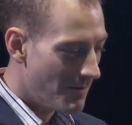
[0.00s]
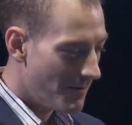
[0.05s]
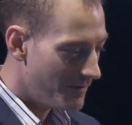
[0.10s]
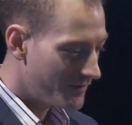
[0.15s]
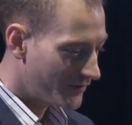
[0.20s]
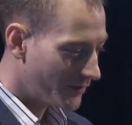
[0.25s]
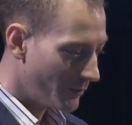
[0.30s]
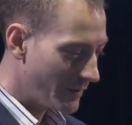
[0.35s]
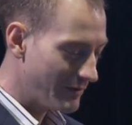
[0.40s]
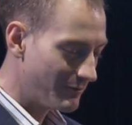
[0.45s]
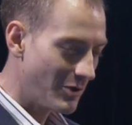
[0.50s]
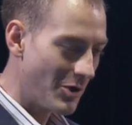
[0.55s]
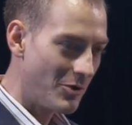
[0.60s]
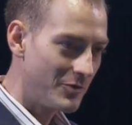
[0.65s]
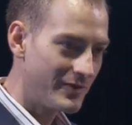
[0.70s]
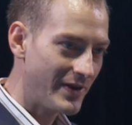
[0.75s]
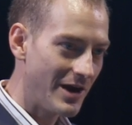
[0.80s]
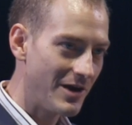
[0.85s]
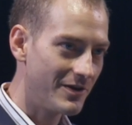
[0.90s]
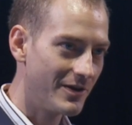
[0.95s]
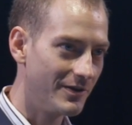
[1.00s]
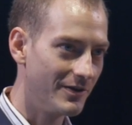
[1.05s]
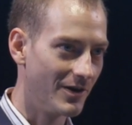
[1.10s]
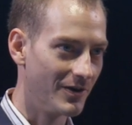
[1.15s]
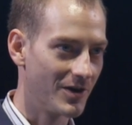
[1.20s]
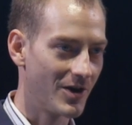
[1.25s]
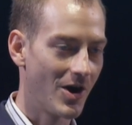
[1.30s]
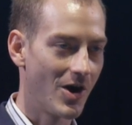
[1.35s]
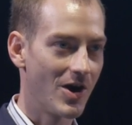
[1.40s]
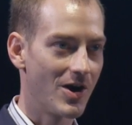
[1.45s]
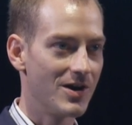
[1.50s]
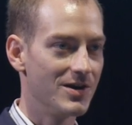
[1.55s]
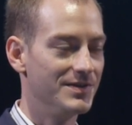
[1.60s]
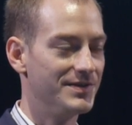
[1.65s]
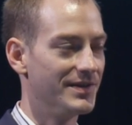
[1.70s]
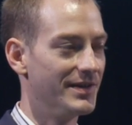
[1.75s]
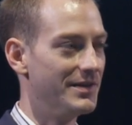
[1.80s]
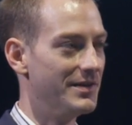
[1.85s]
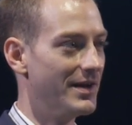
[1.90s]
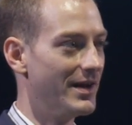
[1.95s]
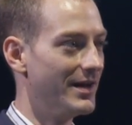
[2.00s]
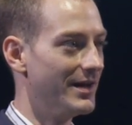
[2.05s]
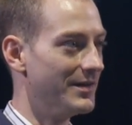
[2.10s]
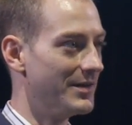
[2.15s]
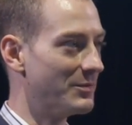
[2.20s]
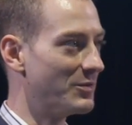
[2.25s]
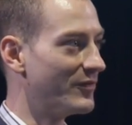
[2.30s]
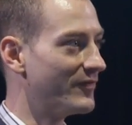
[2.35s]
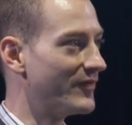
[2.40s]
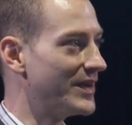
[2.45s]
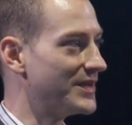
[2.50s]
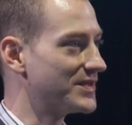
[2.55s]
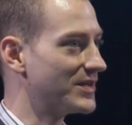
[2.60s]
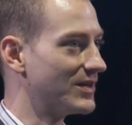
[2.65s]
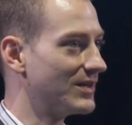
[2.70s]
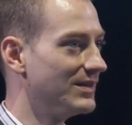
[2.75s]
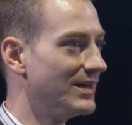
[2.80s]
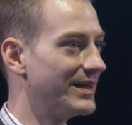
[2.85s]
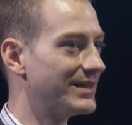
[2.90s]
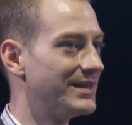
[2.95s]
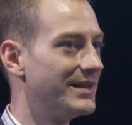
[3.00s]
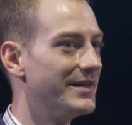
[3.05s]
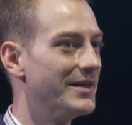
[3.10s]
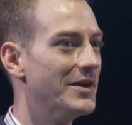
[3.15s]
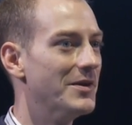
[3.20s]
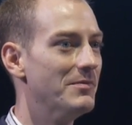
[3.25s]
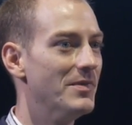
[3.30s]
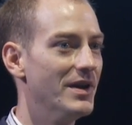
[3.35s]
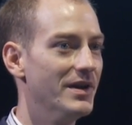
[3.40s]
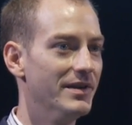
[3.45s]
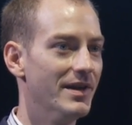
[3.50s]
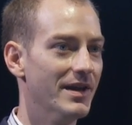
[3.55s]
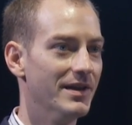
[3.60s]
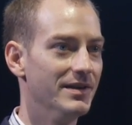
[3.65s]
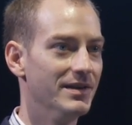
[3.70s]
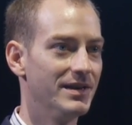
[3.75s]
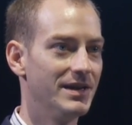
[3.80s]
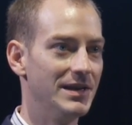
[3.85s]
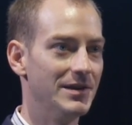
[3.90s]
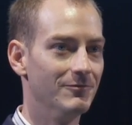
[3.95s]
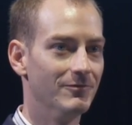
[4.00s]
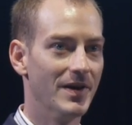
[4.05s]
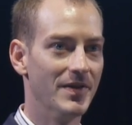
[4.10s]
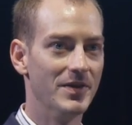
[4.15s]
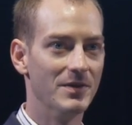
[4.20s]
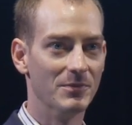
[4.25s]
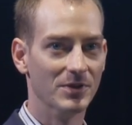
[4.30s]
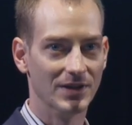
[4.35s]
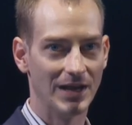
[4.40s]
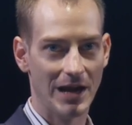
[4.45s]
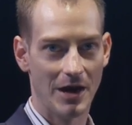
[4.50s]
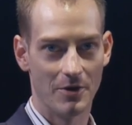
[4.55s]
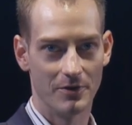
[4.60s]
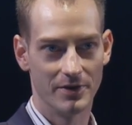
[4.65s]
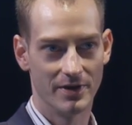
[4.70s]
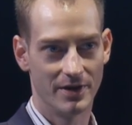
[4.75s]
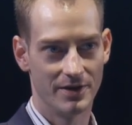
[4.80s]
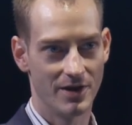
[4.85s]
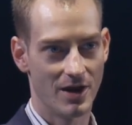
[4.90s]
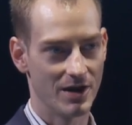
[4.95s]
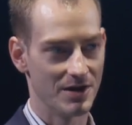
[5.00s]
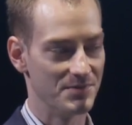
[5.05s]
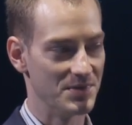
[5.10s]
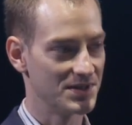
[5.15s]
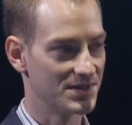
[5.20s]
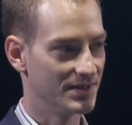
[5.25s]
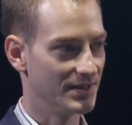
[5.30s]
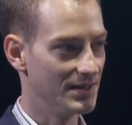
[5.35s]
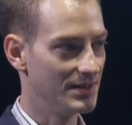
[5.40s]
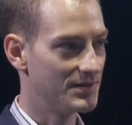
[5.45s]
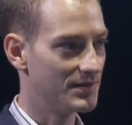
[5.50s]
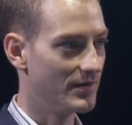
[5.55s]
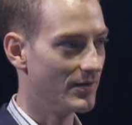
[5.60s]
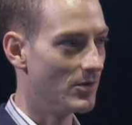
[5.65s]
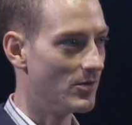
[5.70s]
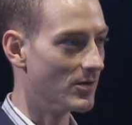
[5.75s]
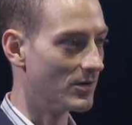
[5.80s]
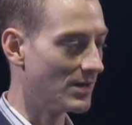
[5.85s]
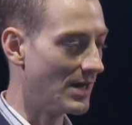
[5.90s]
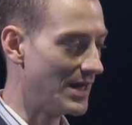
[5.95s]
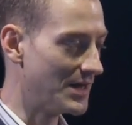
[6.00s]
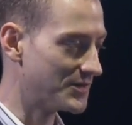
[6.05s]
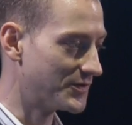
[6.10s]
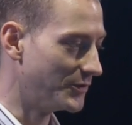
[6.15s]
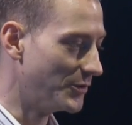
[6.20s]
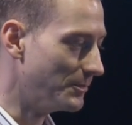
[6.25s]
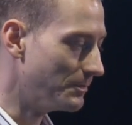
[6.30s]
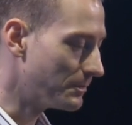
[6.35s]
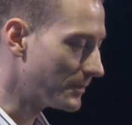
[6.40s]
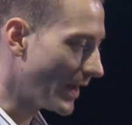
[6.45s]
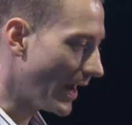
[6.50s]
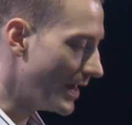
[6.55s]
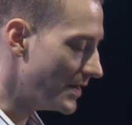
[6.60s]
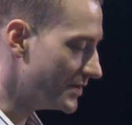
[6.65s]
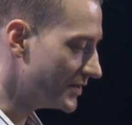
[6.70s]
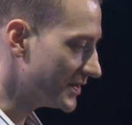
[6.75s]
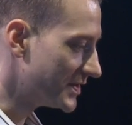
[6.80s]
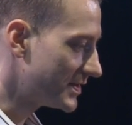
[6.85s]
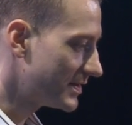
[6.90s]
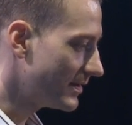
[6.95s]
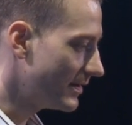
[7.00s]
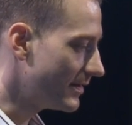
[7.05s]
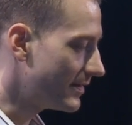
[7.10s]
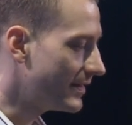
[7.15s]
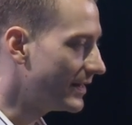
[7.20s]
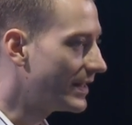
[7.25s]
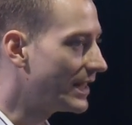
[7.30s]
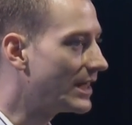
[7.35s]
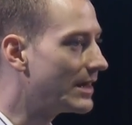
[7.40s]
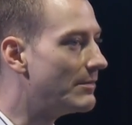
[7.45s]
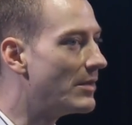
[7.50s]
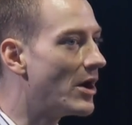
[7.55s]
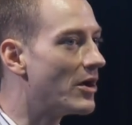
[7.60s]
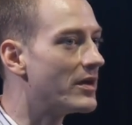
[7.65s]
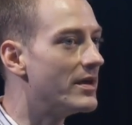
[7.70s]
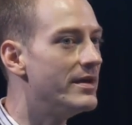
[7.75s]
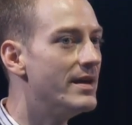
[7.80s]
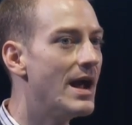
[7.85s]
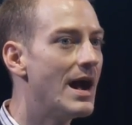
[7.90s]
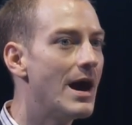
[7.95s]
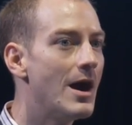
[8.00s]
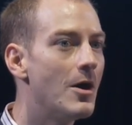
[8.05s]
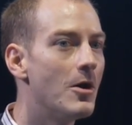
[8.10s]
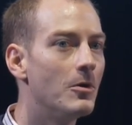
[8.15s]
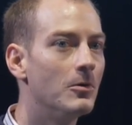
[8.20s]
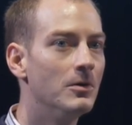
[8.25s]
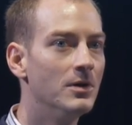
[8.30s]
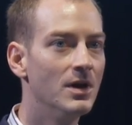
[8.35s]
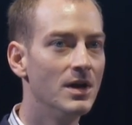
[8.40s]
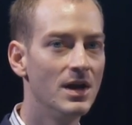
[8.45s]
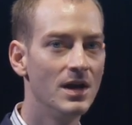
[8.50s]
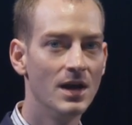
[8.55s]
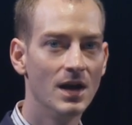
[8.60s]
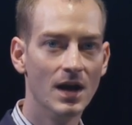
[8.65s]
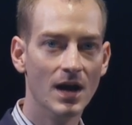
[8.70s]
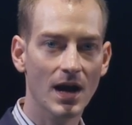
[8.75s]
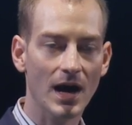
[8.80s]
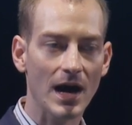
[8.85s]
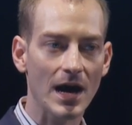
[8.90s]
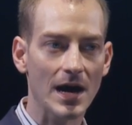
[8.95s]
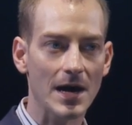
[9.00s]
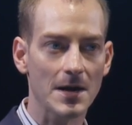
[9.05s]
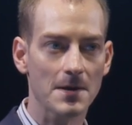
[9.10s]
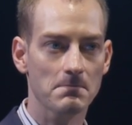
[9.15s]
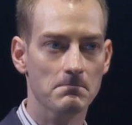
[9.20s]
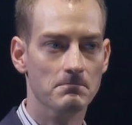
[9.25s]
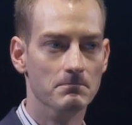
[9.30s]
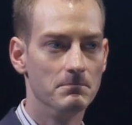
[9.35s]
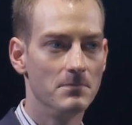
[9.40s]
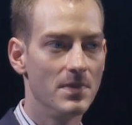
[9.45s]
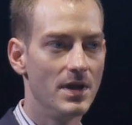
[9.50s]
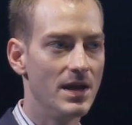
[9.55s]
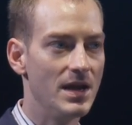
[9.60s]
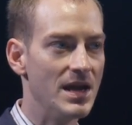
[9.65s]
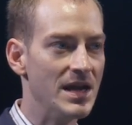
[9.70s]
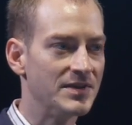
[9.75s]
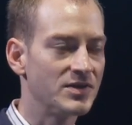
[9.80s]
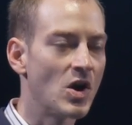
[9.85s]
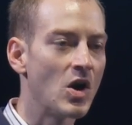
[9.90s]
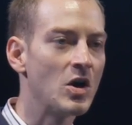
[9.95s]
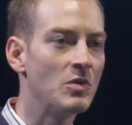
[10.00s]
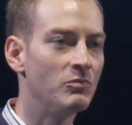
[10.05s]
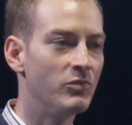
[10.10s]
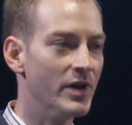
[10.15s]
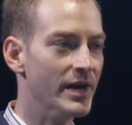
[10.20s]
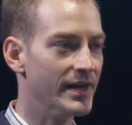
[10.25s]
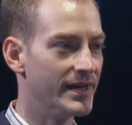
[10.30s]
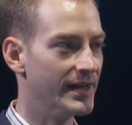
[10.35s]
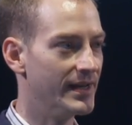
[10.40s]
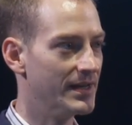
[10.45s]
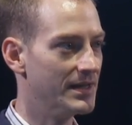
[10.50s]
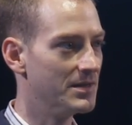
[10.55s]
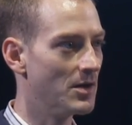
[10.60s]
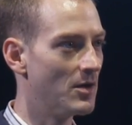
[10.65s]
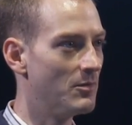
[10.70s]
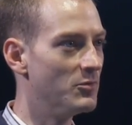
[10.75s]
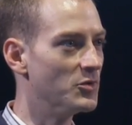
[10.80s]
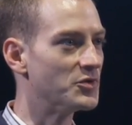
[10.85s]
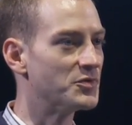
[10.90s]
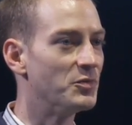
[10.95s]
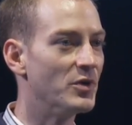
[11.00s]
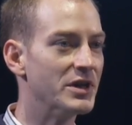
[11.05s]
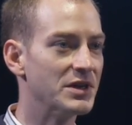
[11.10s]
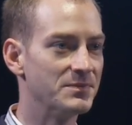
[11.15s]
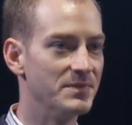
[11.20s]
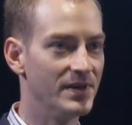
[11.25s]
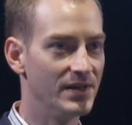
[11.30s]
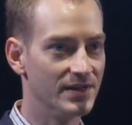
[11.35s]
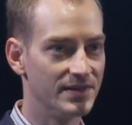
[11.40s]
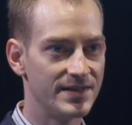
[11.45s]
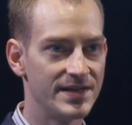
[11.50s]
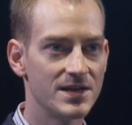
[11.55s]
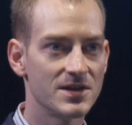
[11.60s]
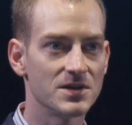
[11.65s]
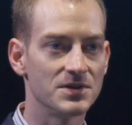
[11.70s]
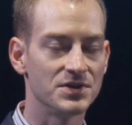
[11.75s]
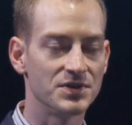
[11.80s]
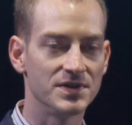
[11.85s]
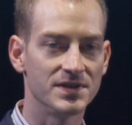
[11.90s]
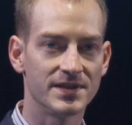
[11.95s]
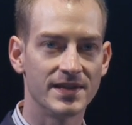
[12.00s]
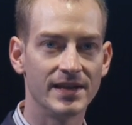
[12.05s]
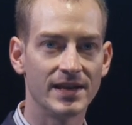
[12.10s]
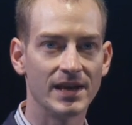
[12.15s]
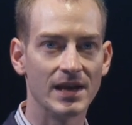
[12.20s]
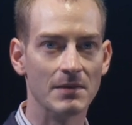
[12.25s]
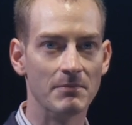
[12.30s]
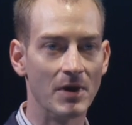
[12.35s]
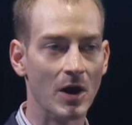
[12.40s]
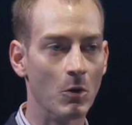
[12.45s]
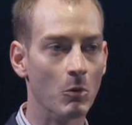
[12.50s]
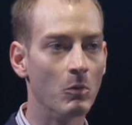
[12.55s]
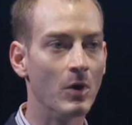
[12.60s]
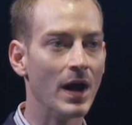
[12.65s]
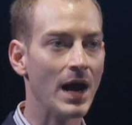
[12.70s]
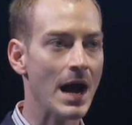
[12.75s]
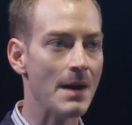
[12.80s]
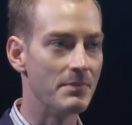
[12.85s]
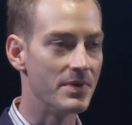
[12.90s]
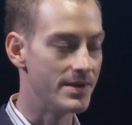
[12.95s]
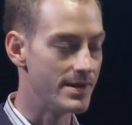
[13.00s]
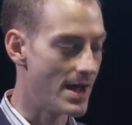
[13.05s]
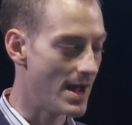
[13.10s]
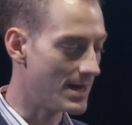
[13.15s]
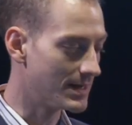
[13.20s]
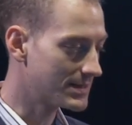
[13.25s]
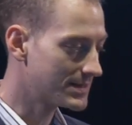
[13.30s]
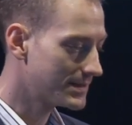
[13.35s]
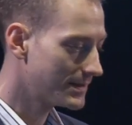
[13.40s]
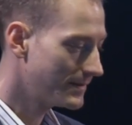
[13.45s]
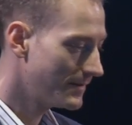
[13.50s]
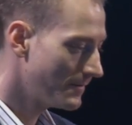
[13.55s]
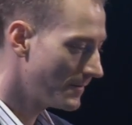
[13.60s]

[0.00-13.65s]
So we wrote down on our cards, and uh, the professor collected them, and then he read them aloud anonymously to the whole classroom. And just thinking about it now, um, it's heartbreaking. It almost brings me to tears just thinking about what happened next.